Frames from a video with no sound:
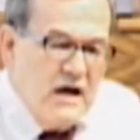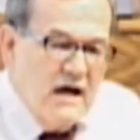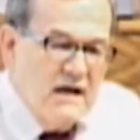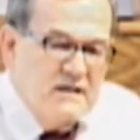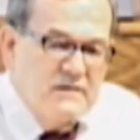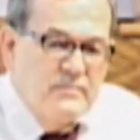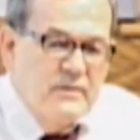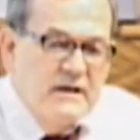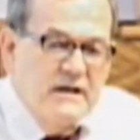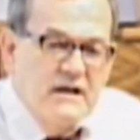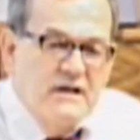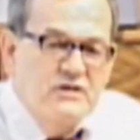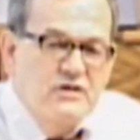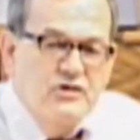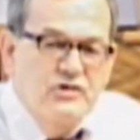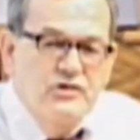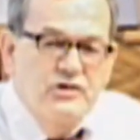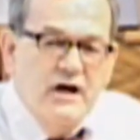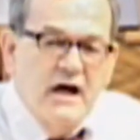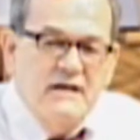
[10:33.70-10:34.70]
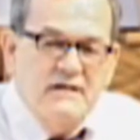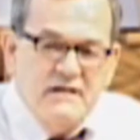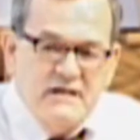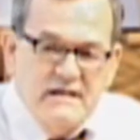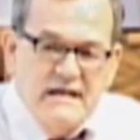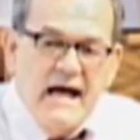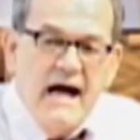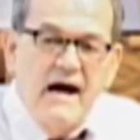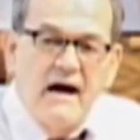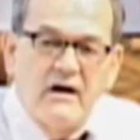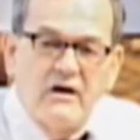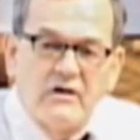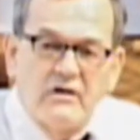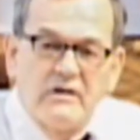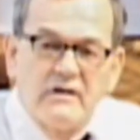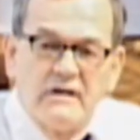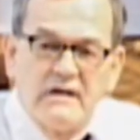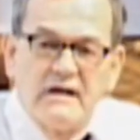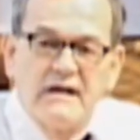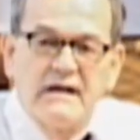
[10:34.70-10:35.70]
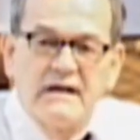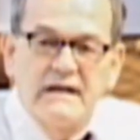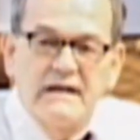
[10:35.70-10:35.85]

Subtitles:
whose husband is just now